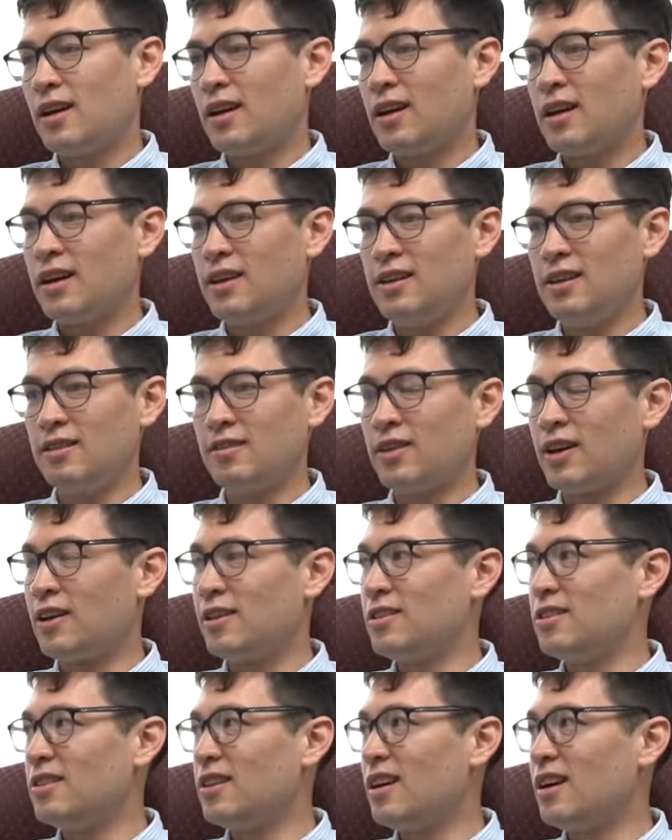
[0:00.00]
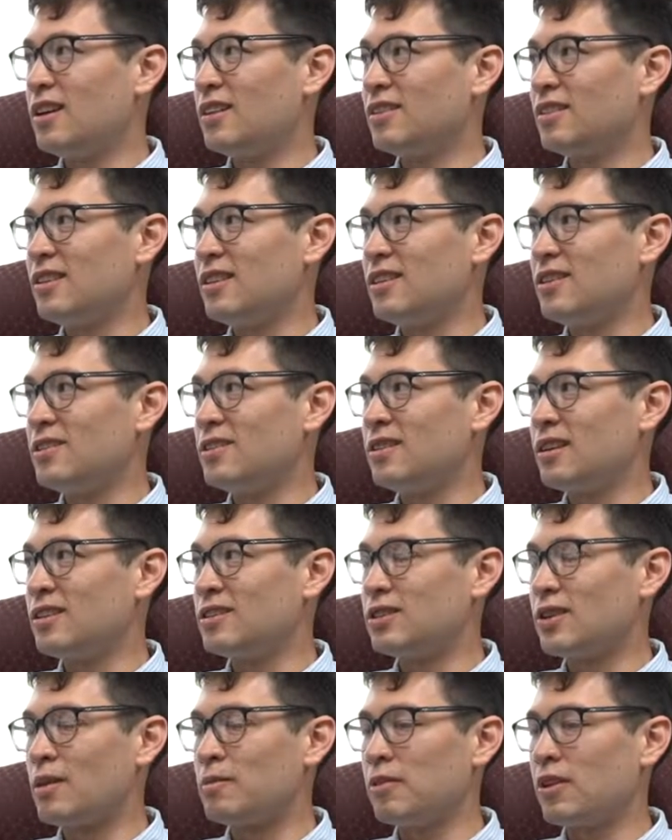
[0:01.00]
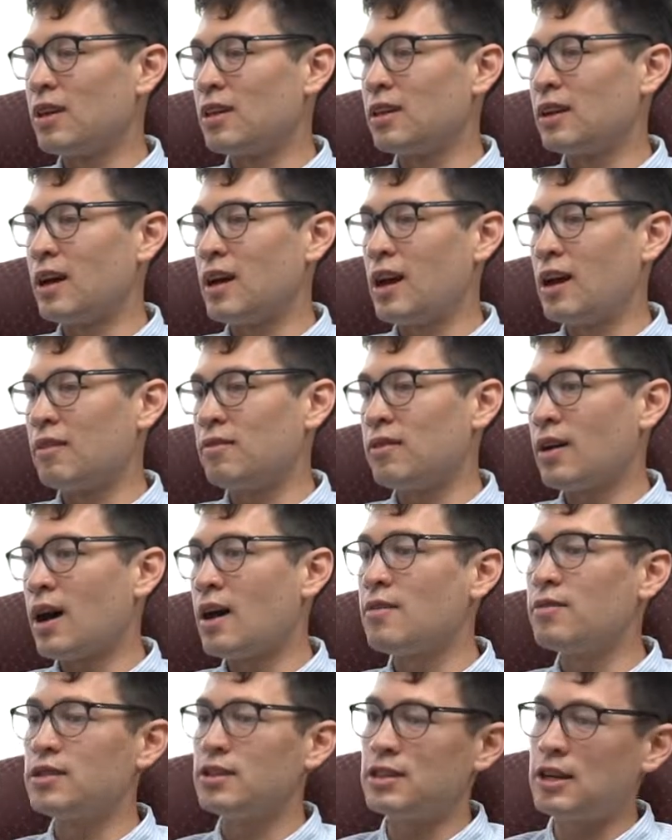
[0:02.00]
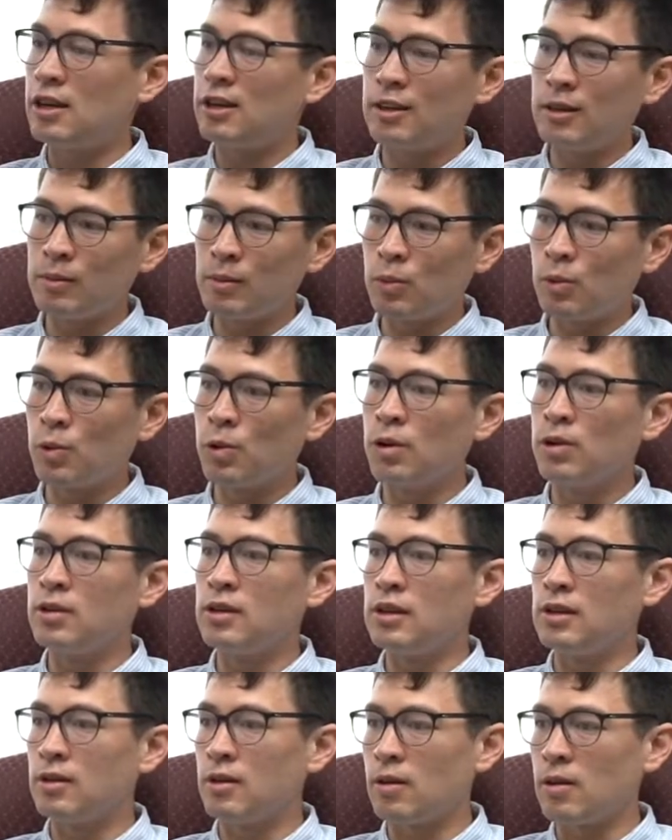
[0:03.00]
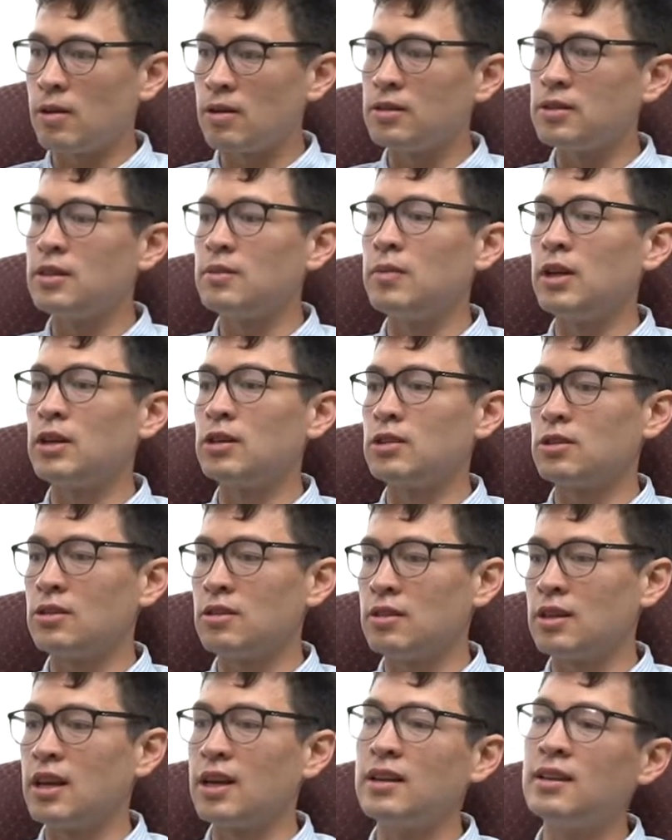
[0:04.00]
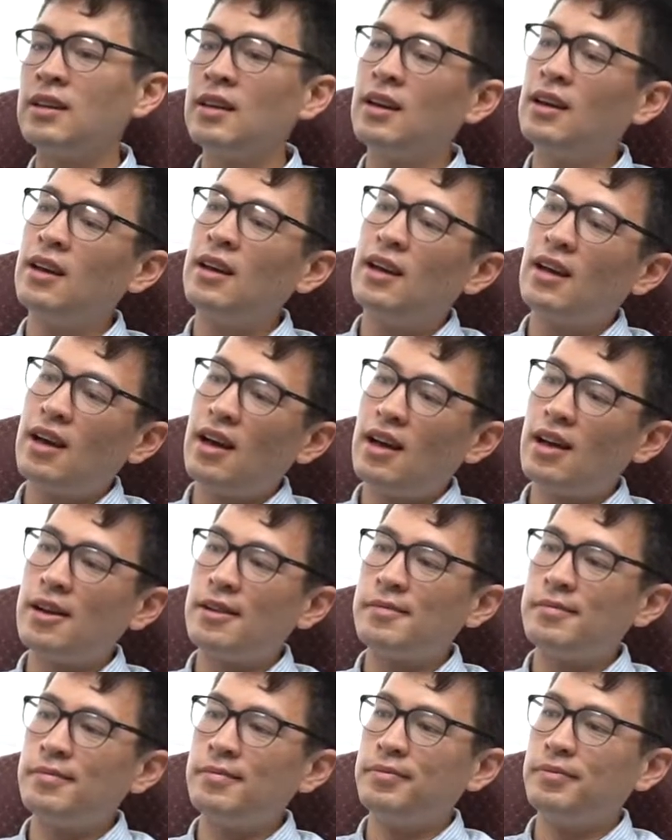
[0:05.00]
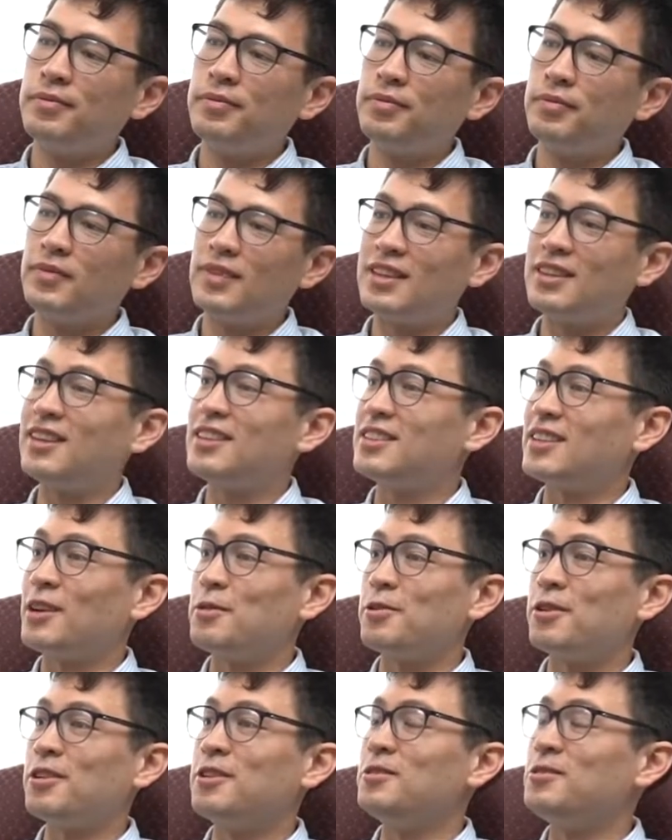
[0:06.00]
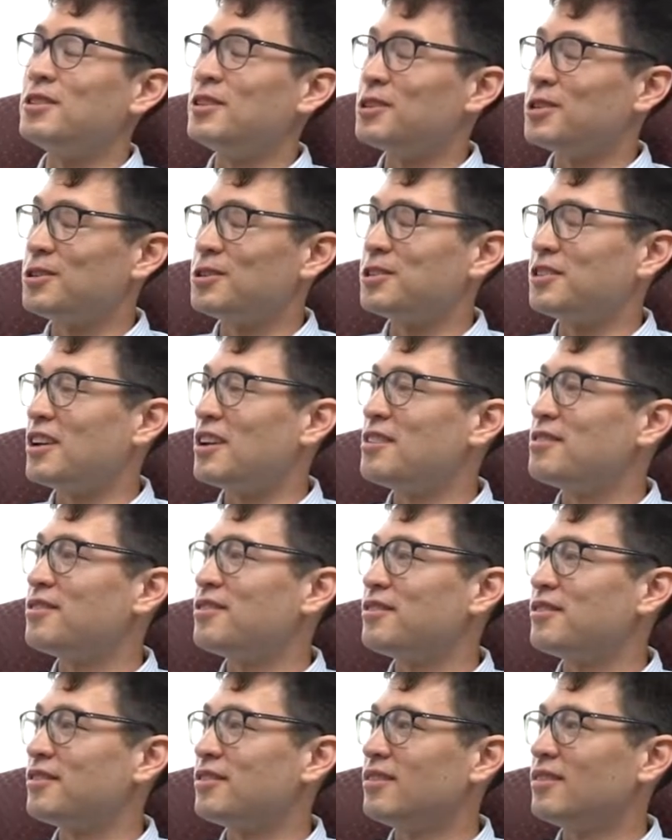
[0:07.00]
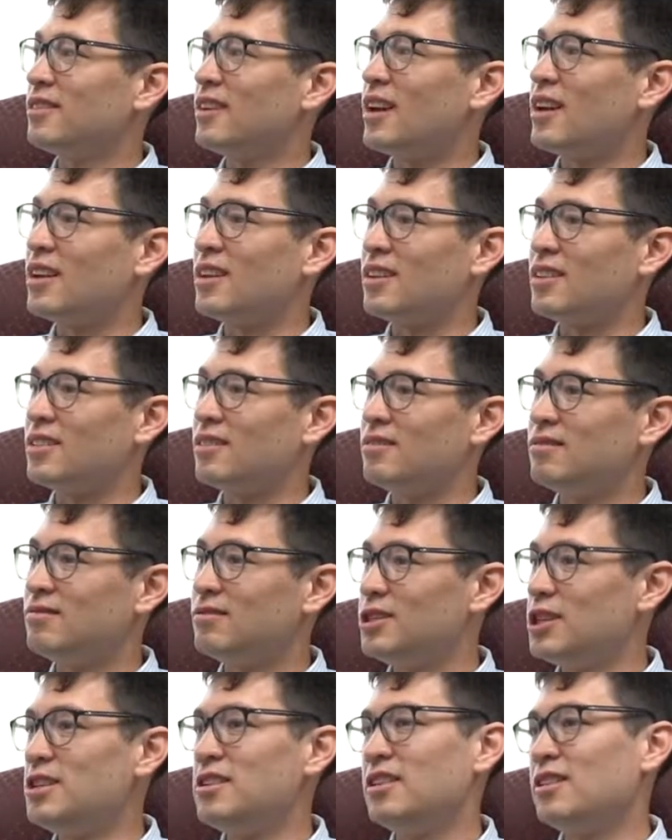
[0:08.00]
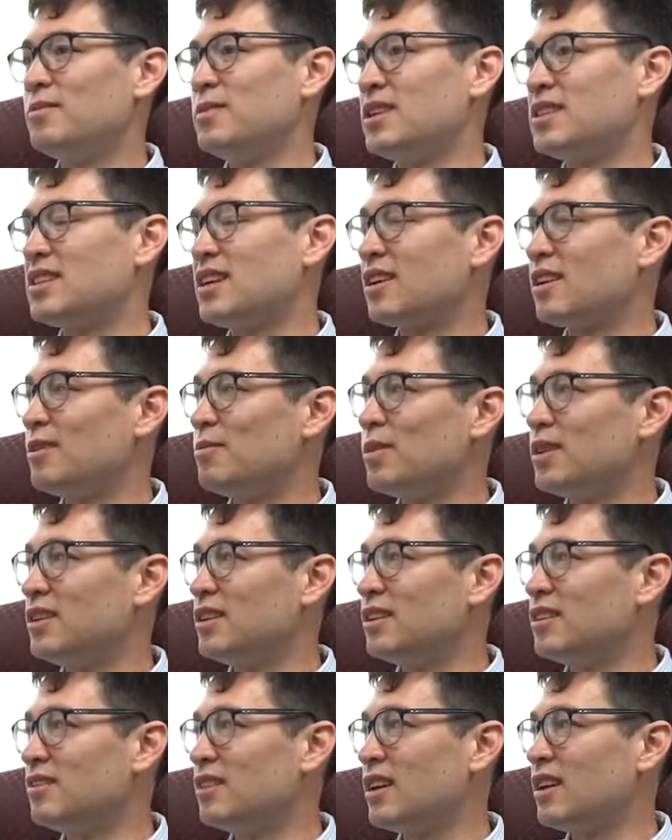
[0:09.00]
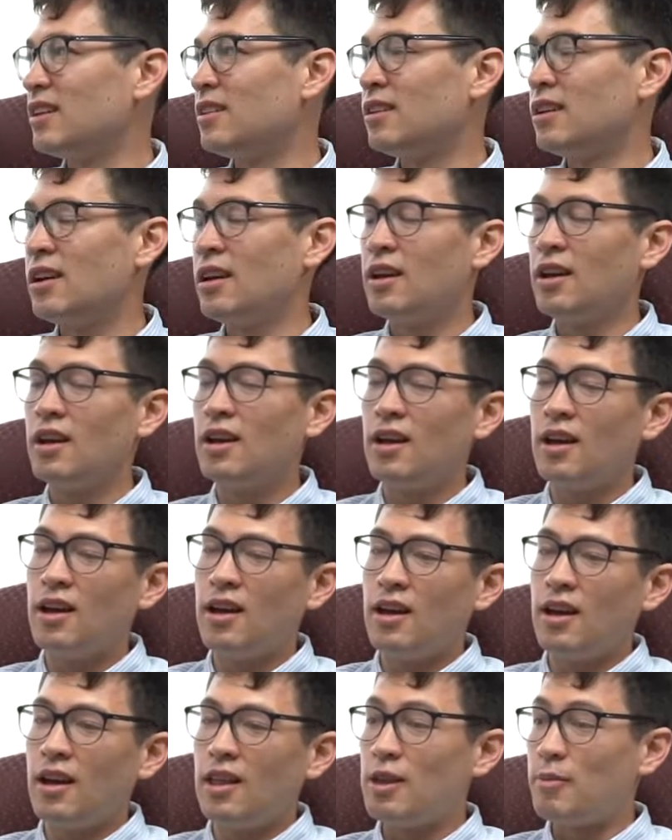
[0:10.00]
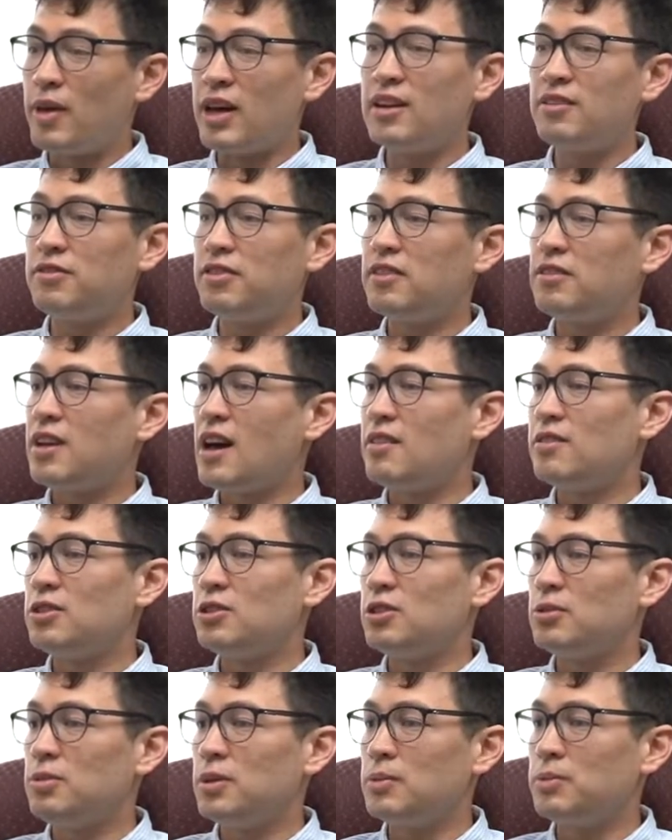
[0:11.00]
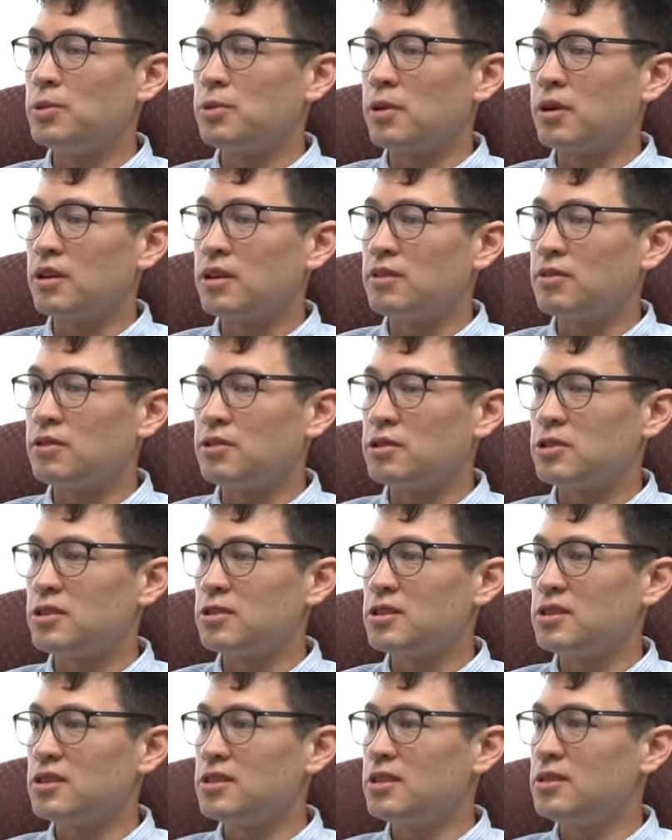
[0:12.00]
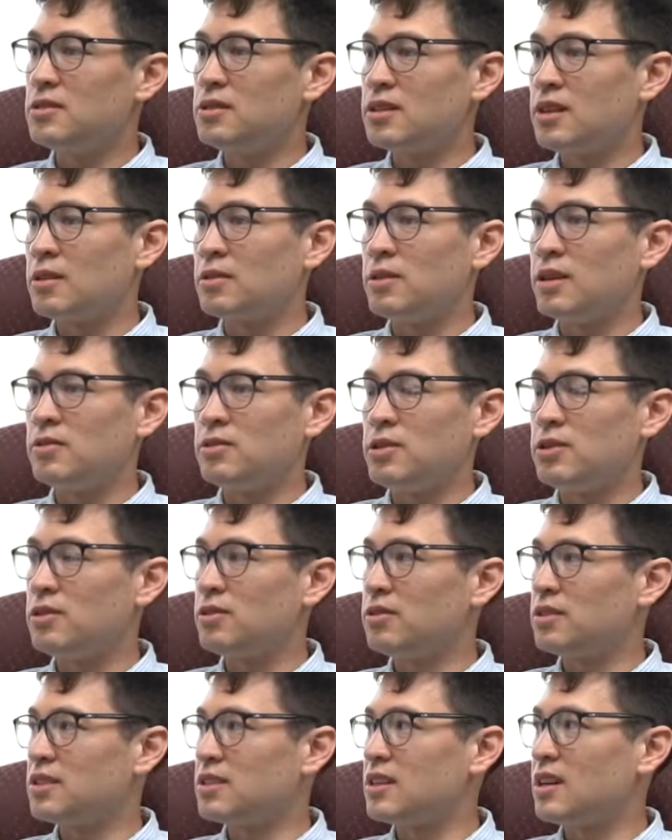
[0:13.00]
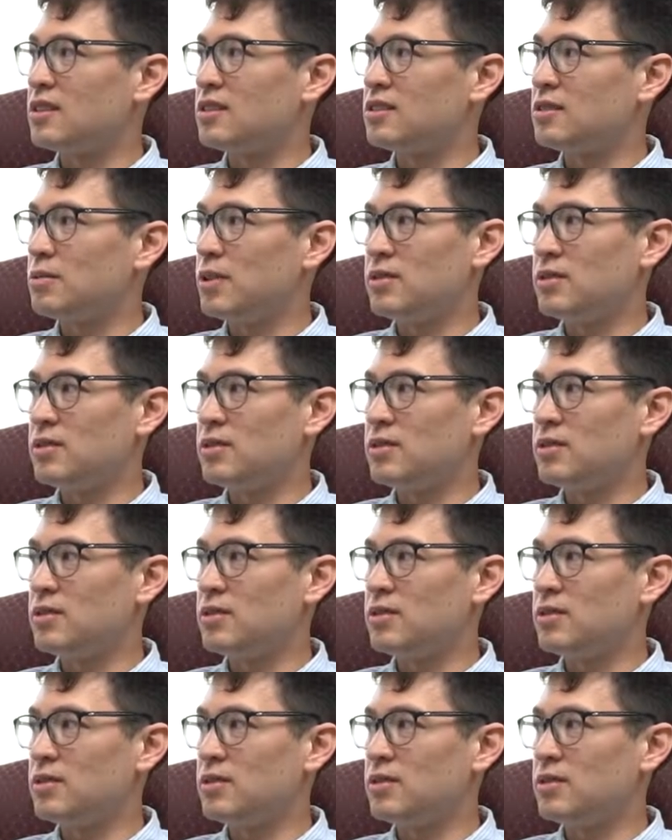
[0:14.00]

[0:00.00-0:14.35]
I need to value that, And so I'm glad that I have a sounding board in her to make sure that the things that I want to do in the church life, she can give me a second opinion of that. Mm-hmm. The benefit of having two people work at different churches too is that we have two different styles.